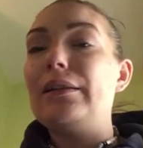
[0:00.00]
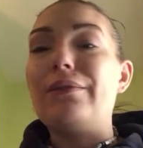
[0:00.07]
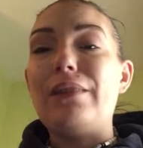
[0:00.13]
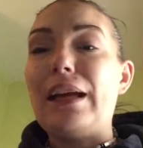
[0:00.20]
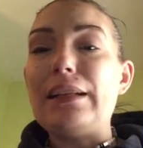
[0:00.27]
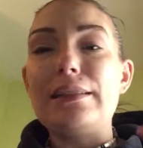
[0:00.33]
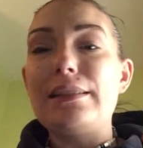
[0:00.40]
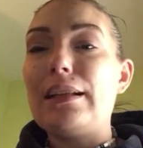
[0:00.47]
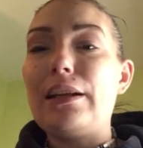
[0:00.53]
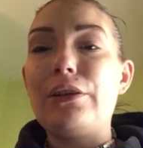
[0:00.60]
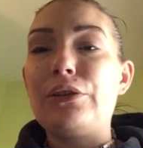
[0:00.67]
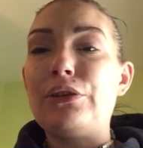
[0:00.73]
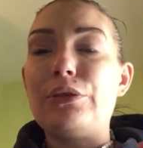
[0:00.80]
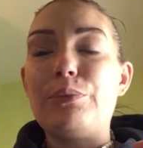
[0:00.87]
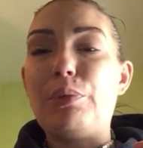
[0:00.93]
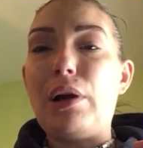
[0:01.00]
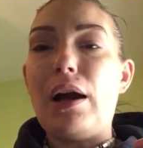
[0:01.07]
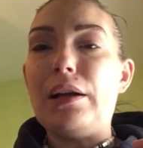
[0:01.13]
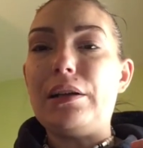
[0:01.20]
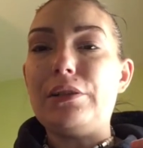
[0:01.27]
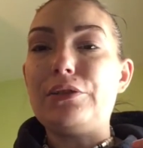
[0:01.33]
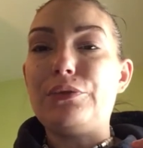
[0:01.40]
That's not a good
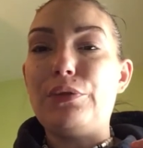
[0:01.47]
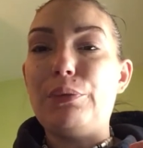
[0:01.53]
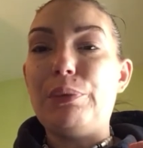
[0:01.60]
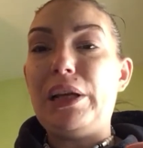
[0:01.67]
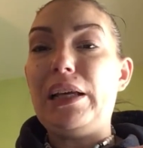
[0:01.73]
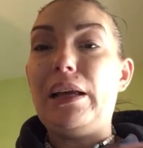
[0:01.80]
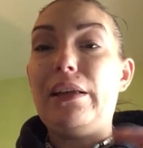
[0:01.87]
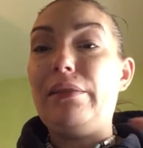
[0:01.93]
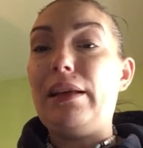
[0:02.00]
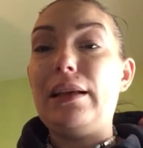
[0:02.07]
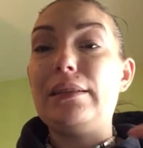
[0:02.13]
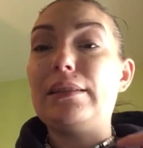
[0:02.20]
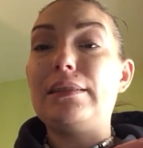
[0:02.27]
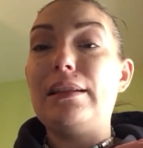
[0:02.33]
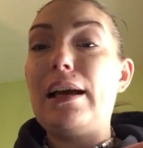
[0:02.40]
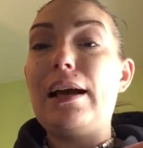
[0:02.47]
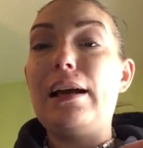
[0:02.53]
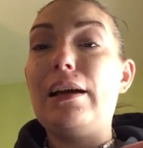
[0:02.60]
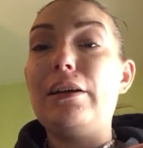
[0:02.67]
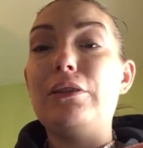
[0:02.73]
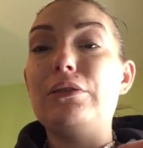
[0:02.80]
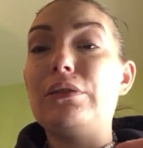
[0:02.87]
product for me, and that's
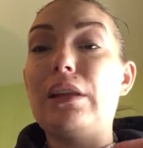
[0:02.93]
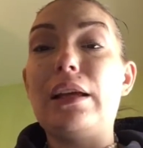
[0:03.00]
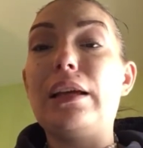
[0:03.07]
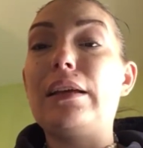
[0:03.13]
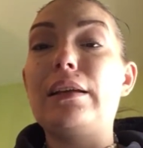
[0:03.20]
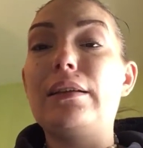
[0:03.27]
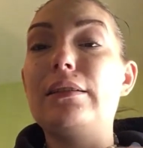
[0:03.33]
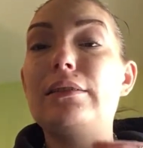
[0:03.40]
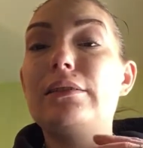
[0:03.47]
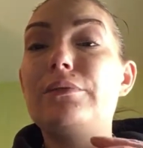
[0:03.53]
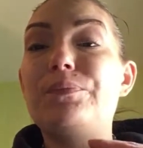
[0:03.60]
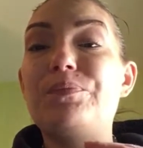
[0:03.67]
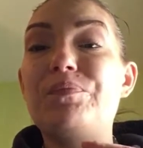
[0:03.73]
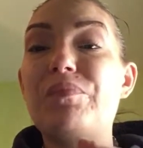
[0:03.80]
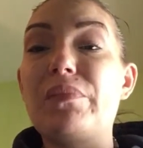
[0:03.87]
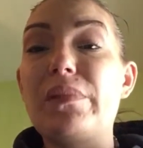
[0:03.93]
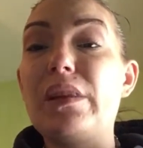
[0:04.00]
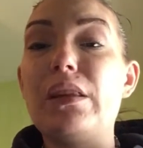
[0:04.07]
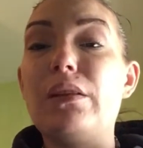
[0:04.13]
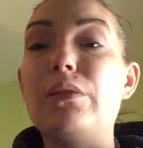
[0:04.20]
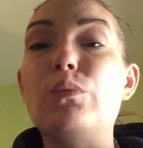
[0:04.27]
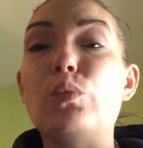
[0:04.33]
not like
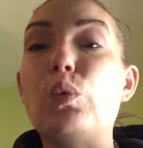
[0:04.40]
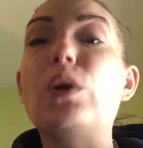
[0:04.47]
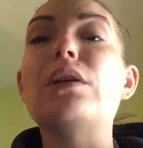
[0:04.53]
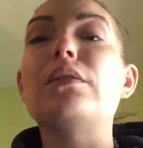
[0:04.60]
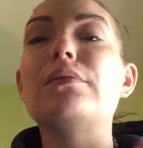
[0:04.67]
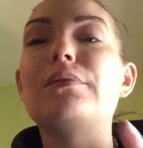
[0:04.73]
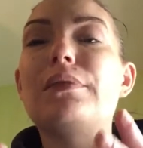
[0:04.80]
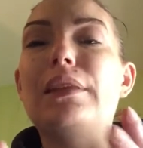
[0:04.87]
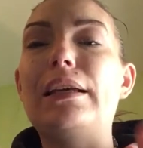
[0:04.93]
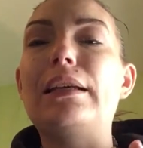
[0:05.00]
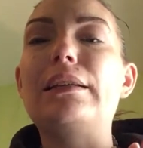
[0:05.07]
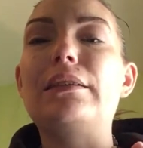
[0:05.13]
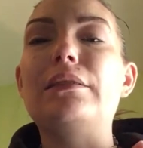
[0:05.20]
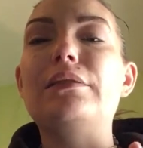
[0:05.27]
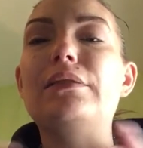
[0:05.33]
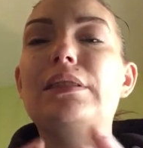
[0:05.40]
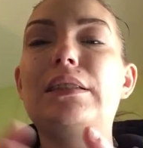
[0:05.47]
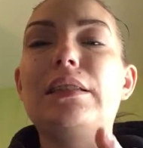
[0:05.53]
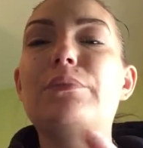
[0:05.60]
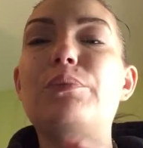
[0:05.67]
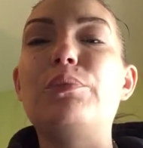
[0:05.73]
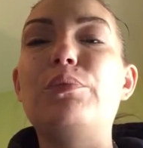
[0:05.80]
what they
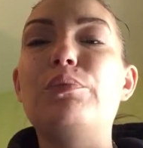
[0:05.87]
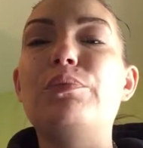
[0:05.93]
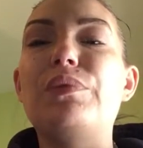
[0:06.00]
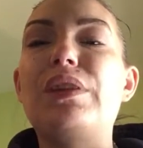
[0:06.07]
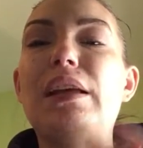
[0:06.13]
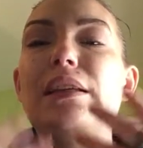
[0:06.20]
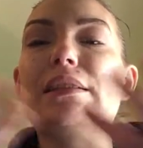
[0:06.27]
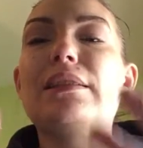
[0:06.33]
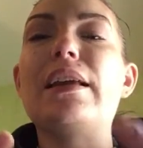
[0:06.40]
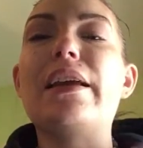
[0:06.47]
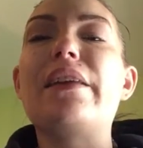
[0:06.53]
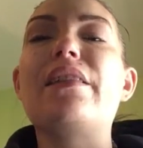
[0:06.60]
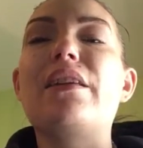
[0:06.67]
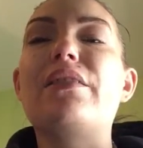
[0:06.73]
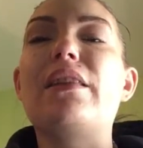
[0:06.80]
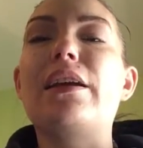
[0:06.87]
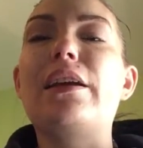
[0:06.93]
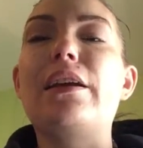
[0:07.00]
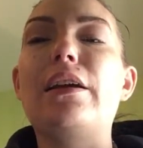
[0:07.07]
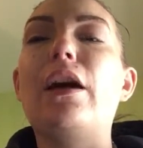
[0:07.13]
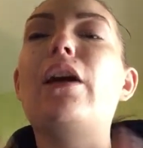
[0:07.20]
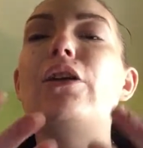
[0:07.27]
say that
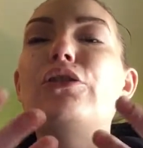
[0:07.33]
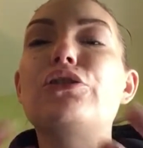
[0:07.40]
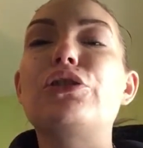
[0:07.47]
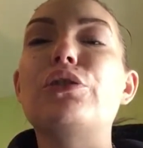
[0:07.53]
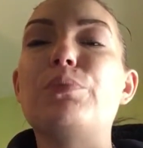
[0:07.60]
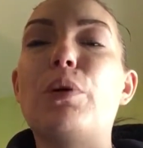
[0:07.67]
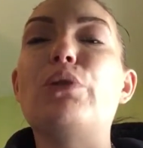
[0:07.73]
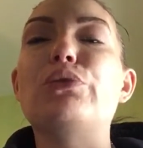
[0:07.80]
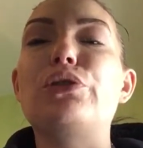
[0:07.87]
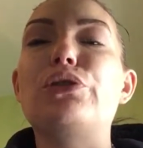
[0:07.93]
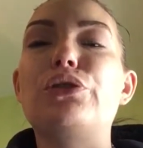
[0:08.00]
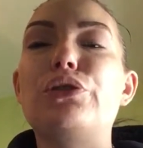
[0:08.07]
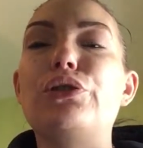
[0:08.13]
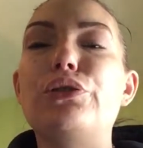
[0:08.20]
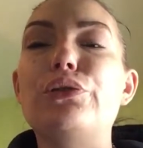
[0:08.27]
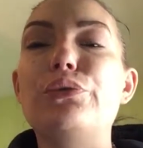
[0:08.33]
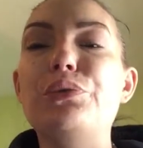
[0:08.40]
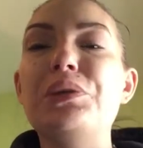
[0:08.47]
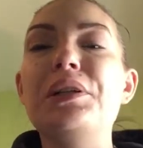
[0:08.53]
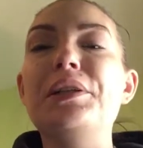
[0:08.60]
they are supposed to do.